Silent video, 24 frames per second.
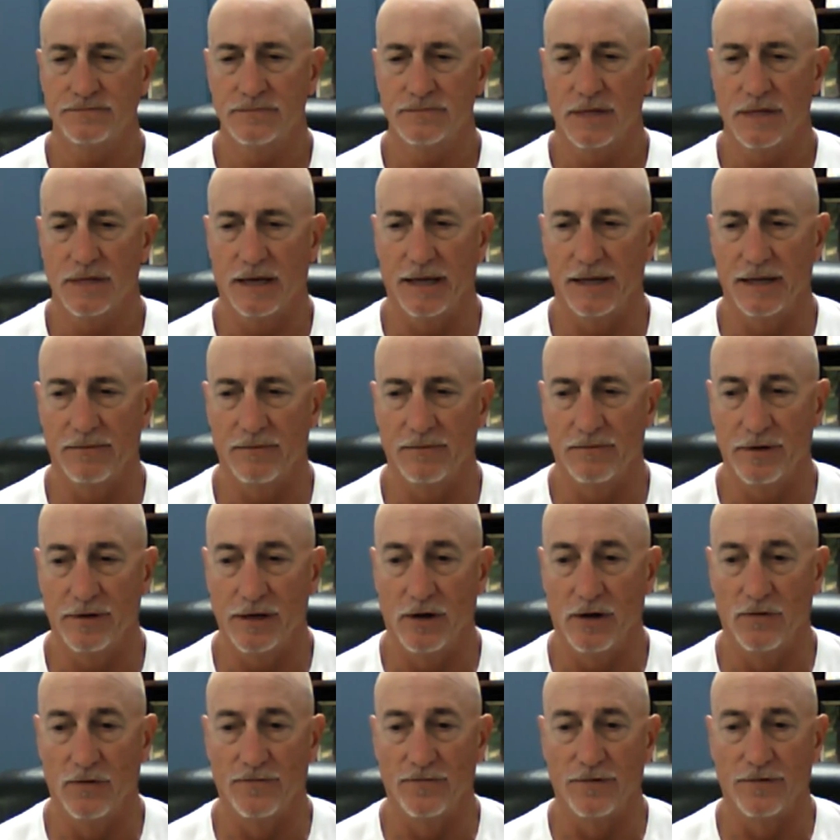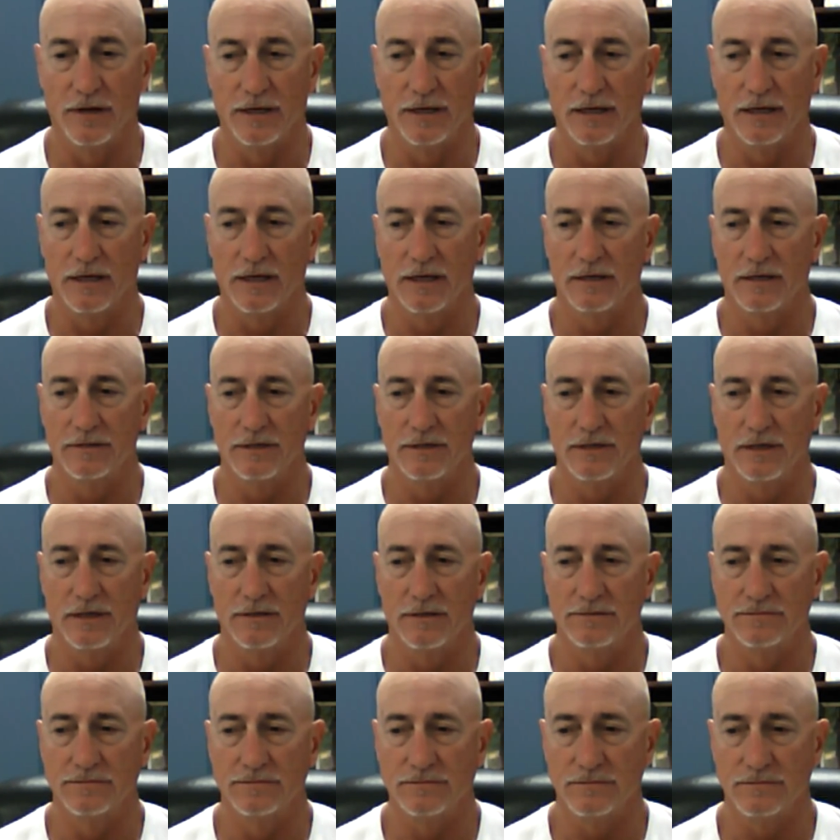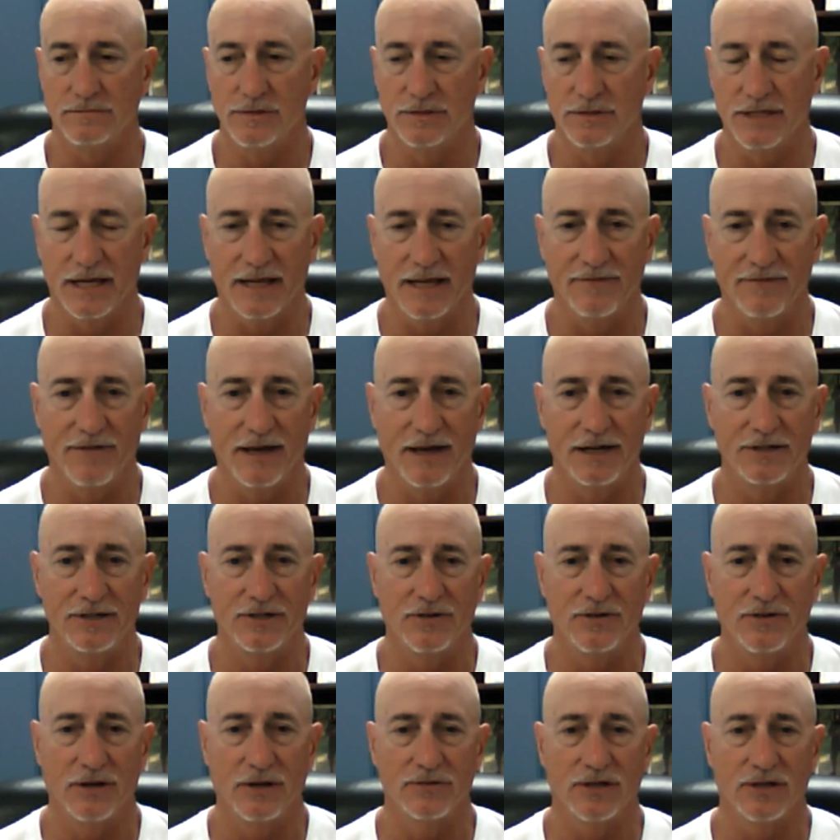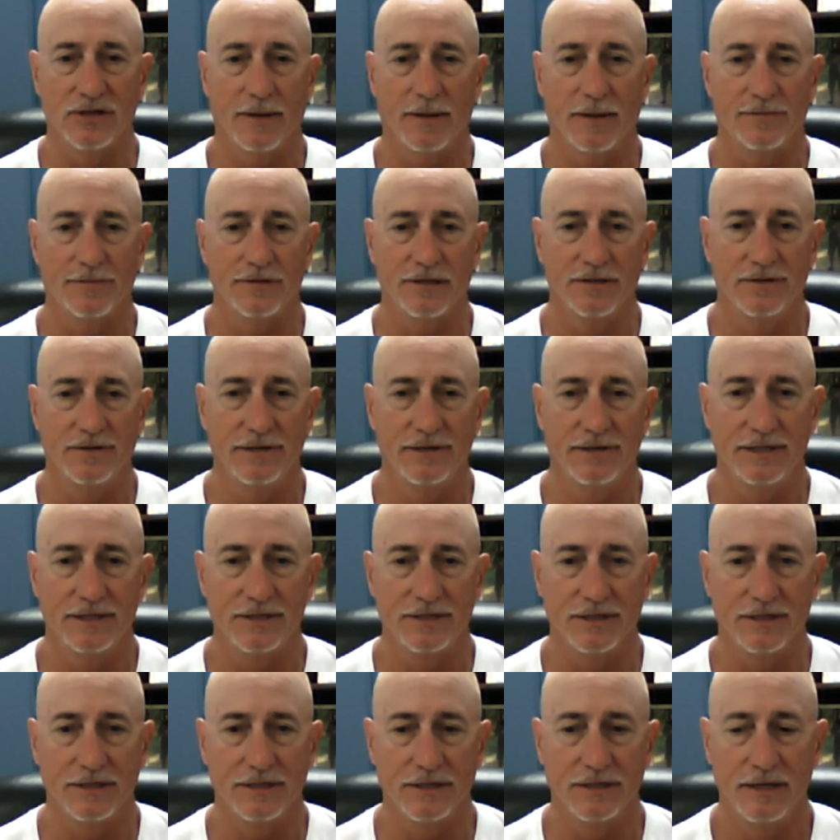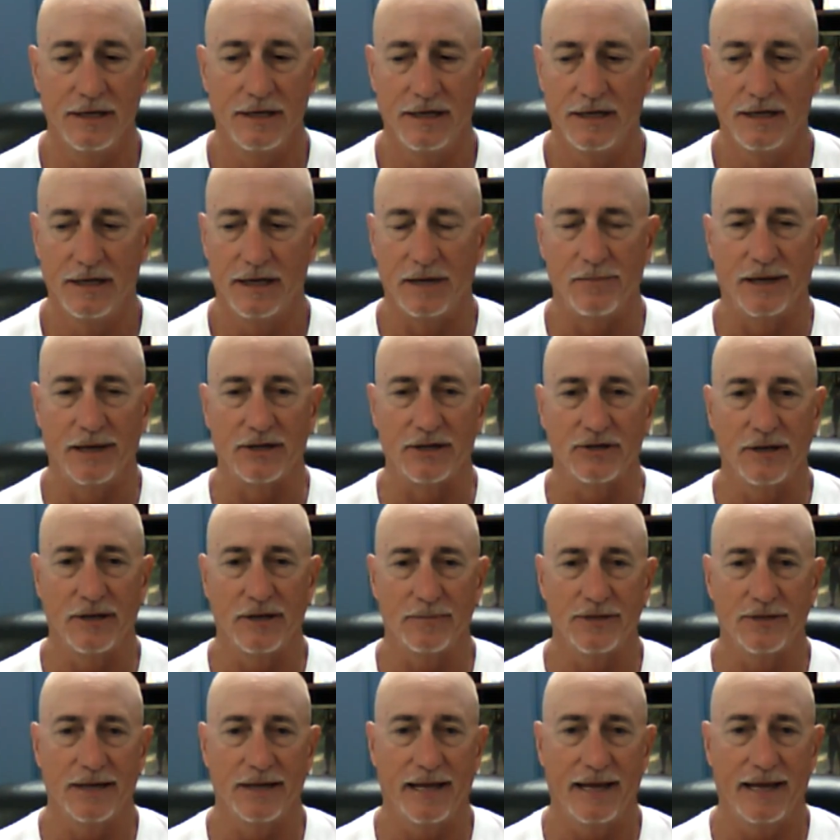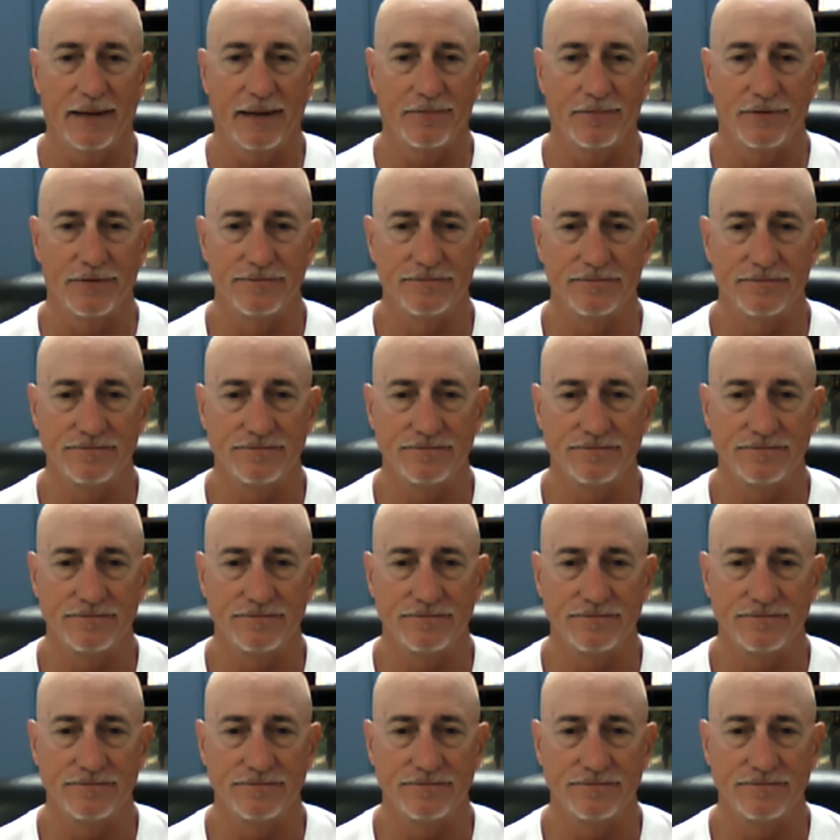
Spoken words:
And we hopefully, we'll take advantage of those opportunities and make something happen.